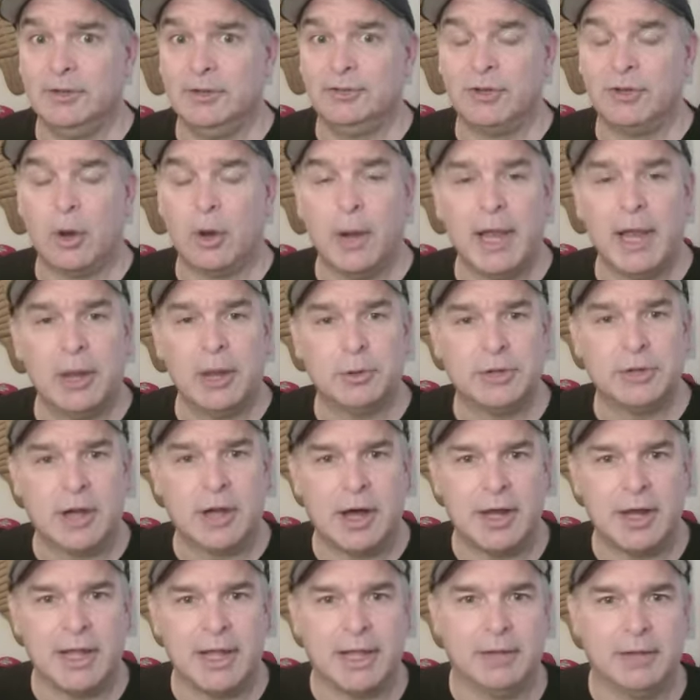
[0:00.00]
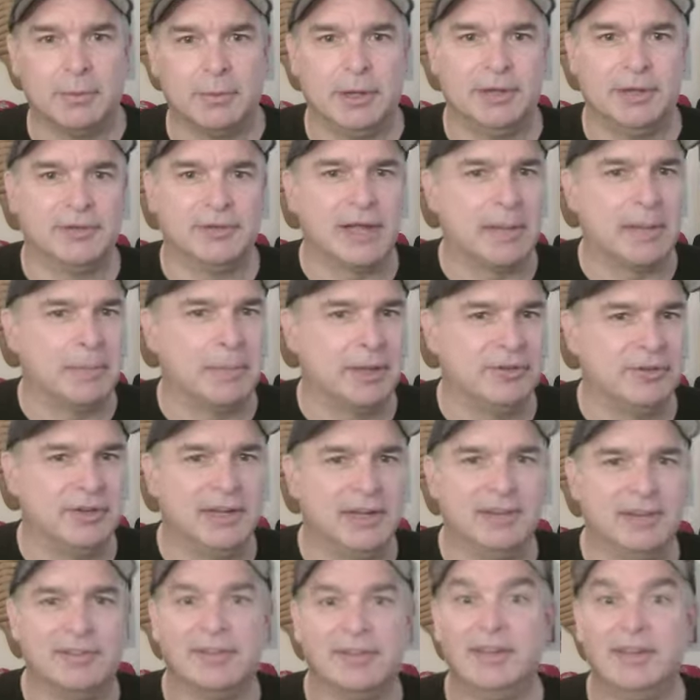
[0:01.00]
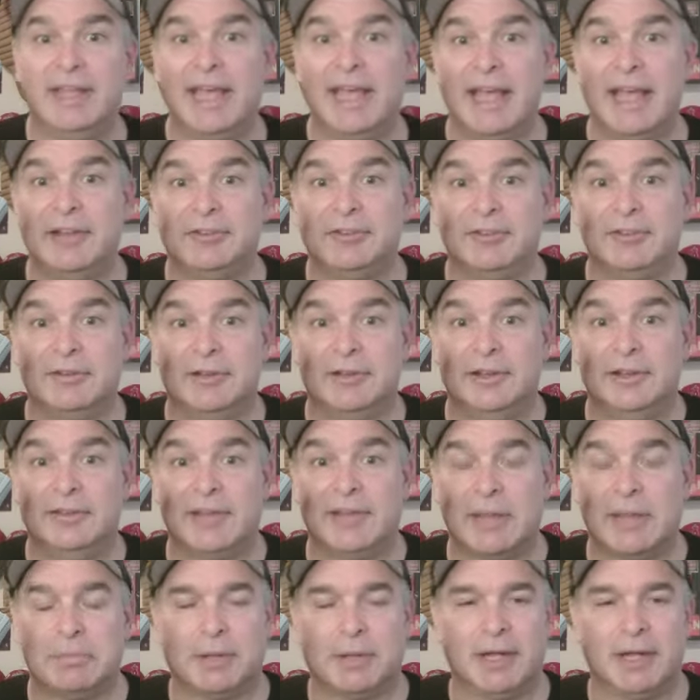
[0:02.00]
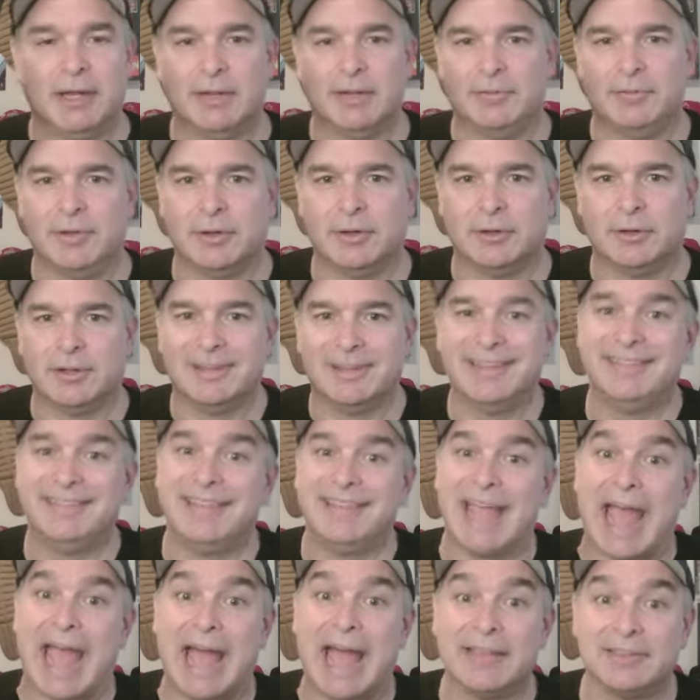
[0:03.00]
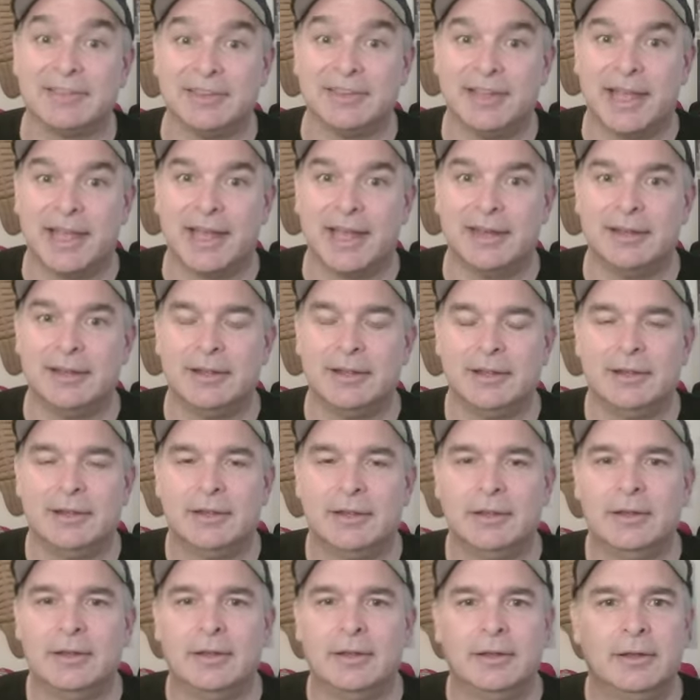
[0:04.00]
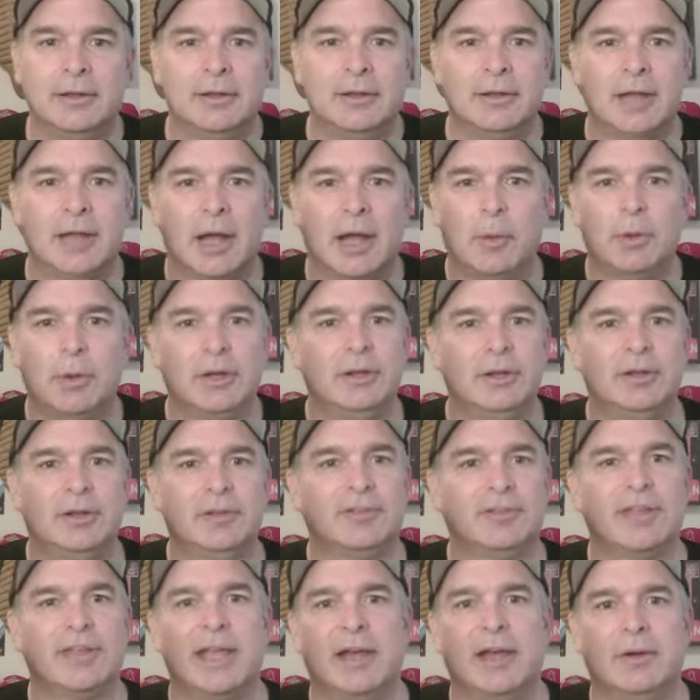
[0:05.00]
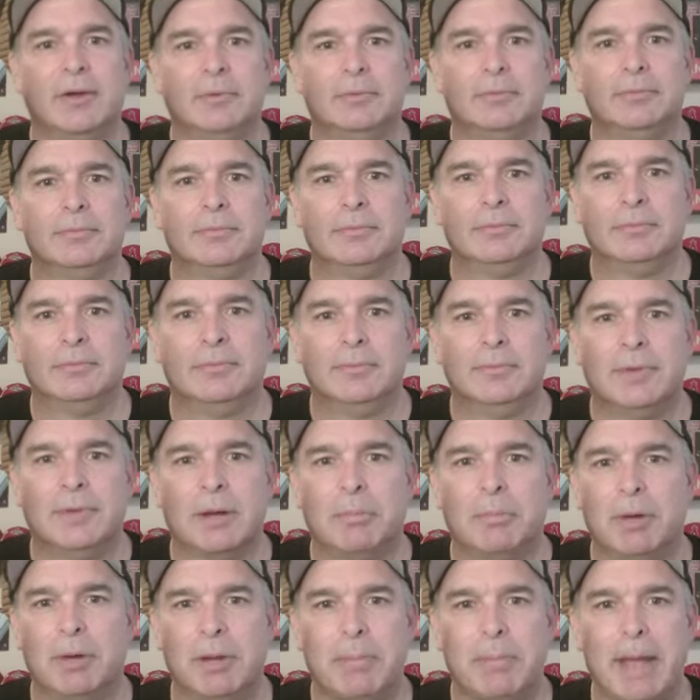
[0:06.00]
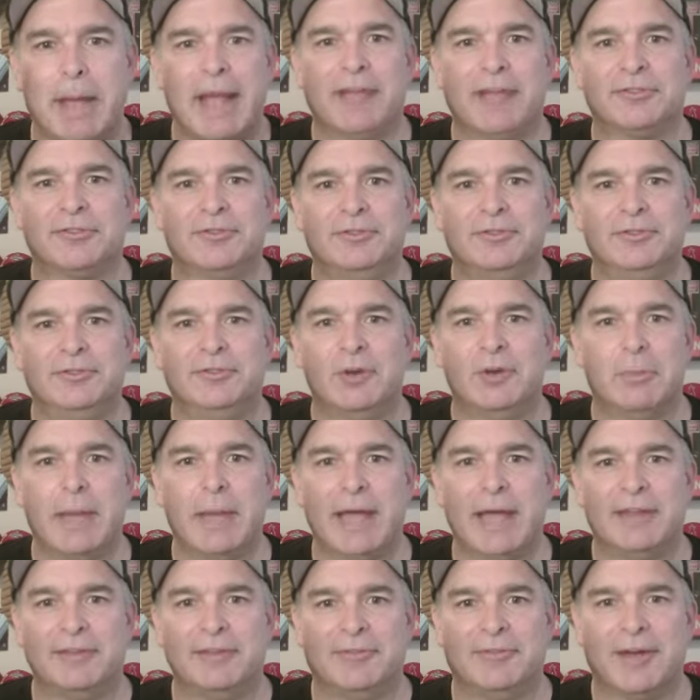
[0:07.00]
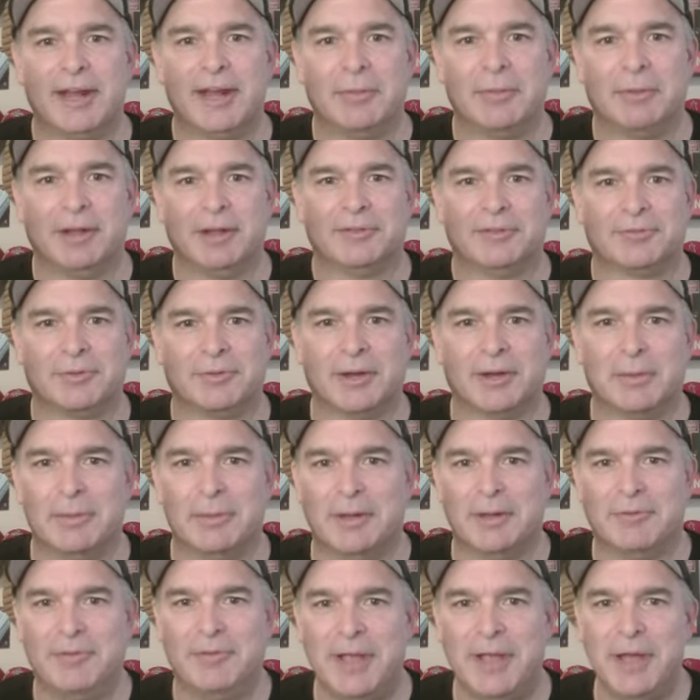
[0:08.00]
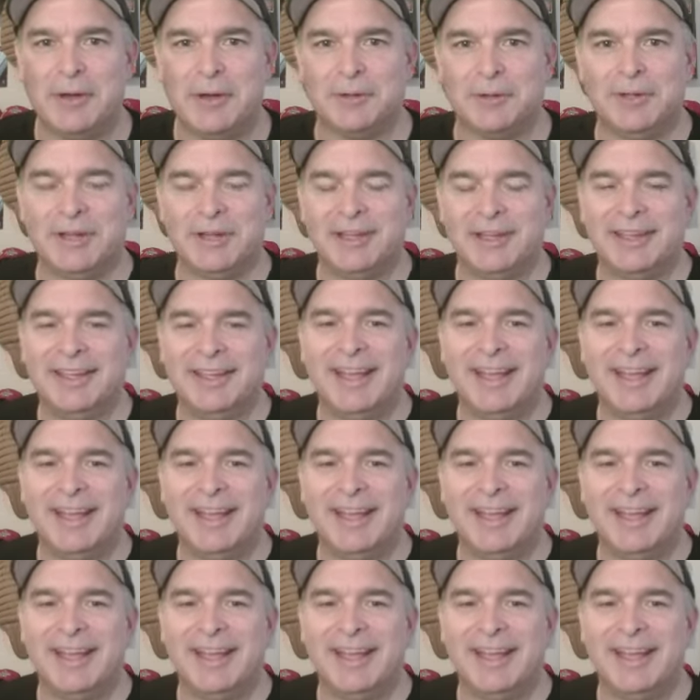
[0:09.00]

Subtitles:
Shohei Ohtani, when he's not pitching, he's a DH. He's not playing in the field. At least he hasn't yet. I wouldn't discount or put it past Joe Madden to find a place for him in the field.